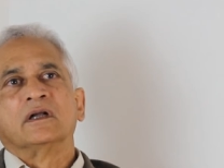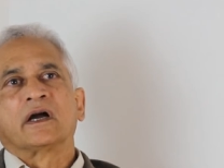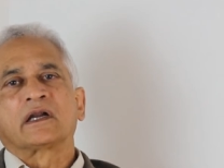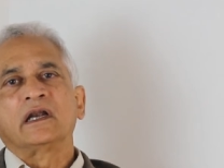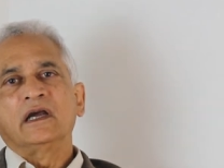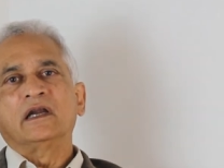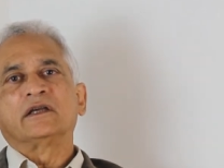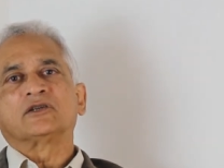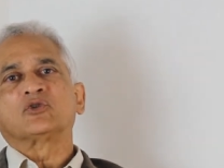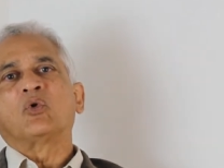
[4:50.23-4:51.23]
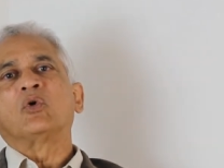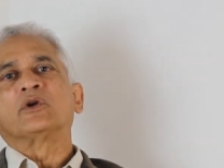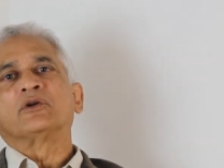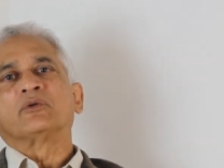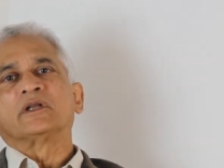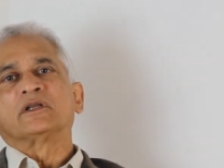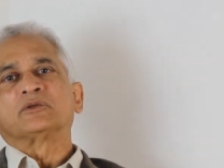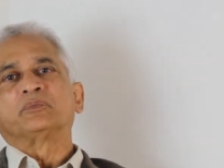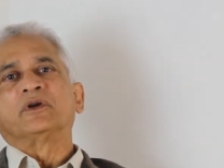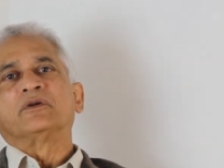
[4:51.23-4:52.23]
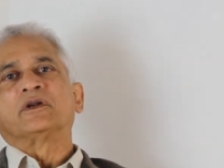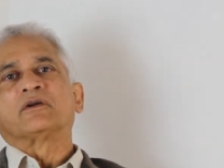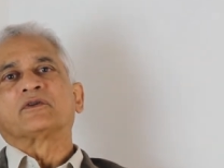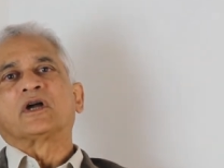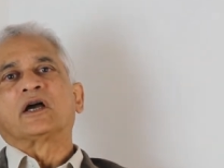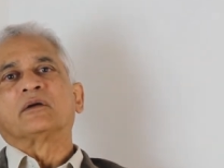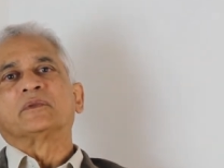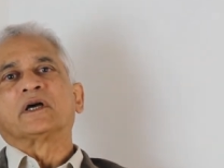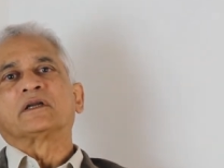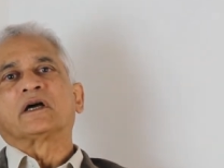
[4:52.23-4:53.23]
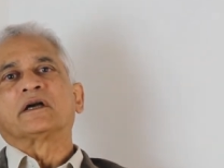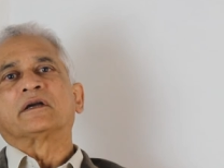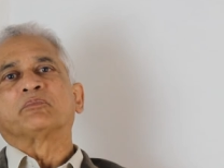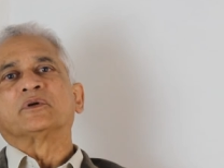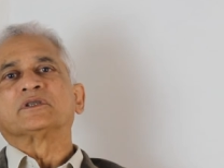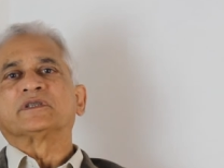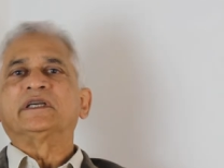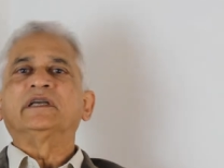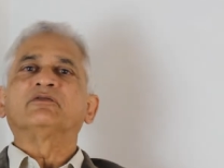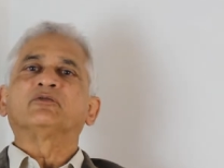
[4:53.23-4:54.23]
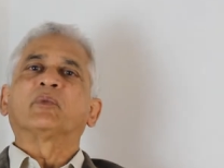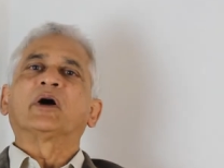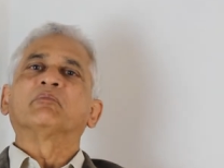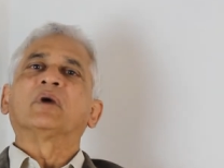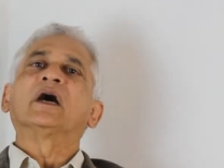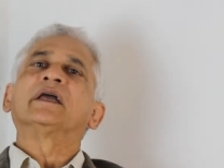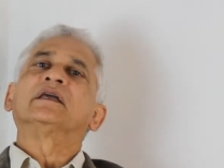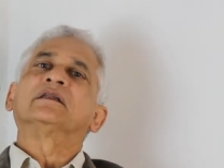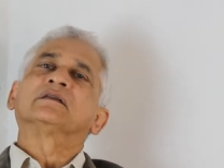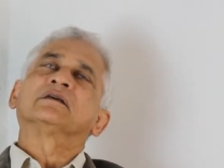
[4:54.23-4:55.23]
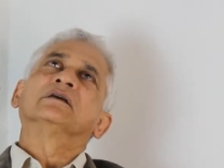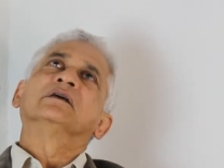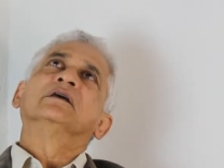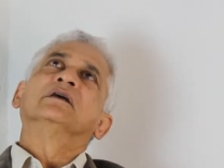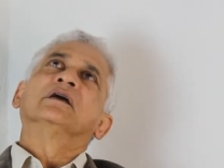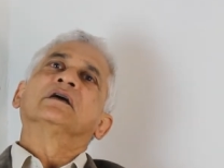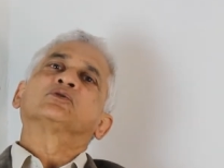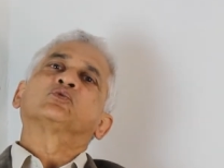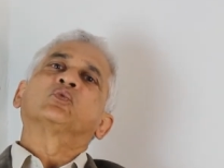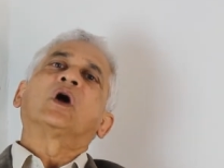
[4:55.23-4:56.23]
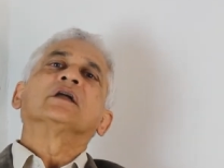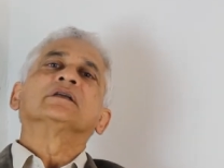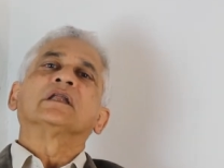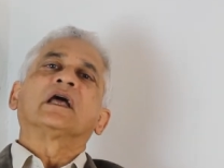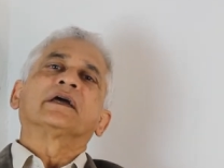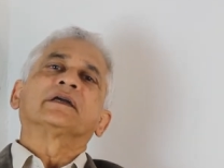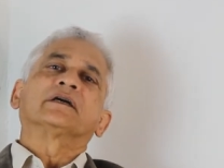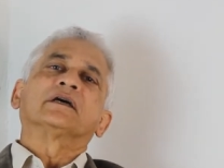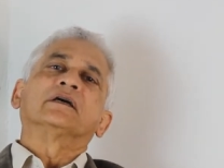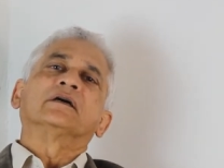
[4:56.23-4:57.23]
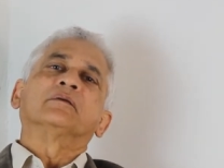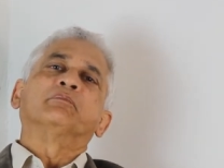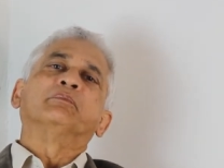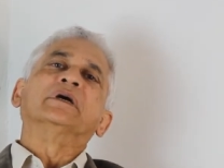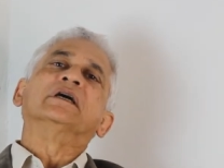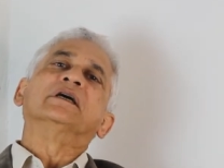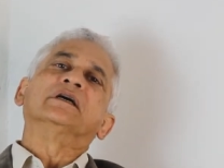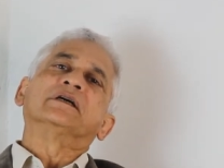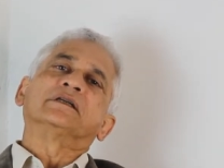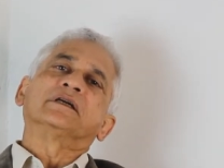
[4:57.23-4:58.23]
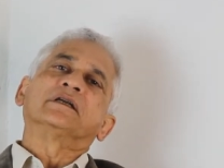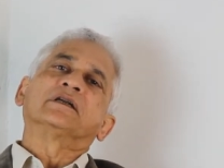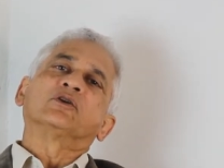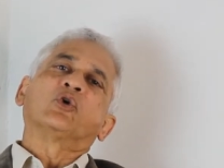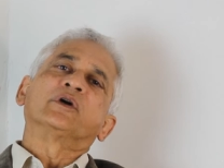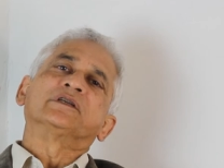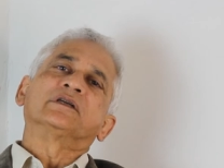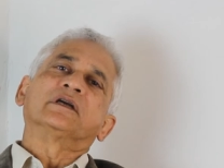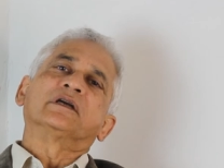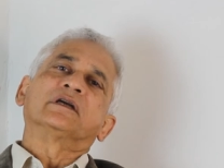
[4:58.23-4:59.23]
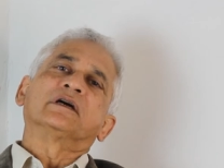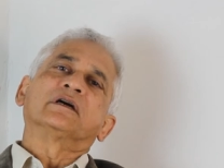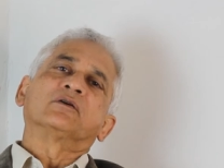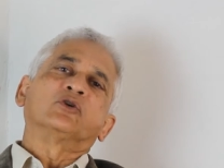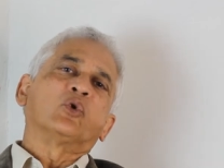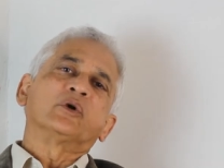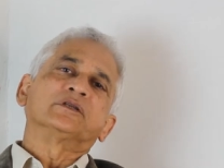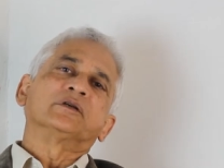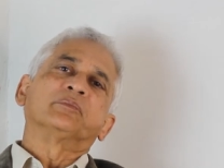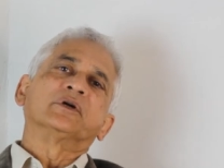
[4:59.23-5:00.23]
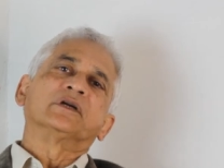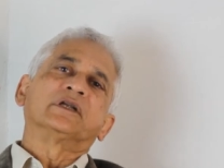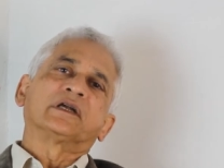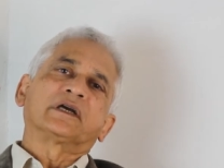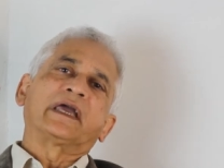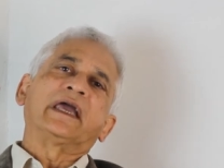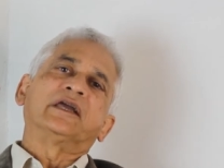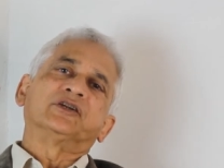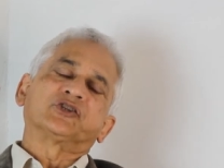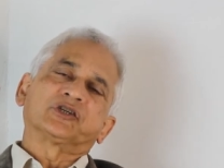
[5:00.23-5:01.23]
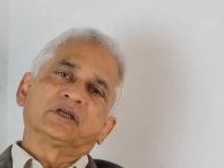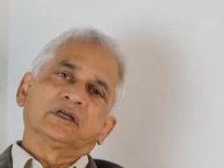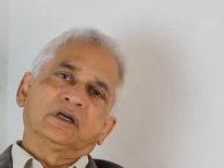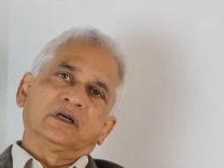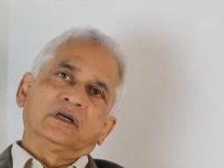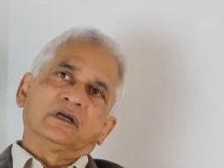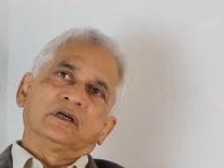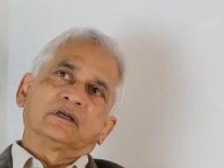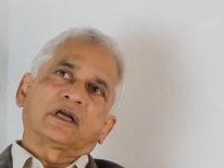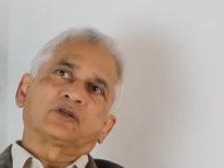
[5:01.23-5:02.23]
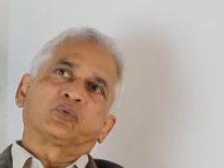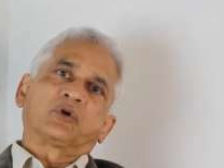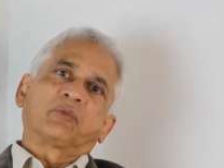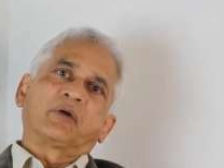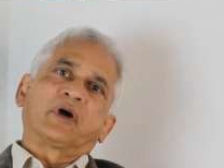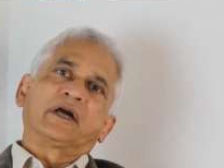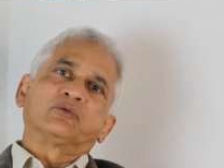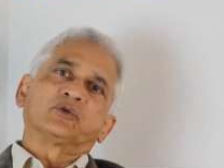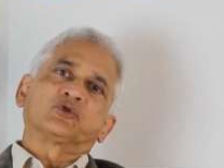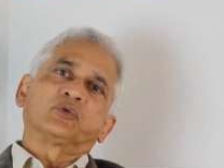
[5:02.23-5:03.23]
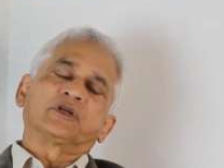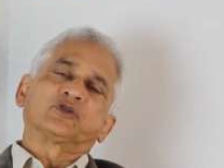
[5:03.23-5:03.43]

I clearly saw during this period of time that I perceived my mind as rather like a bird in a noisy, a noisy bird in a cage. That's what my mind was doing,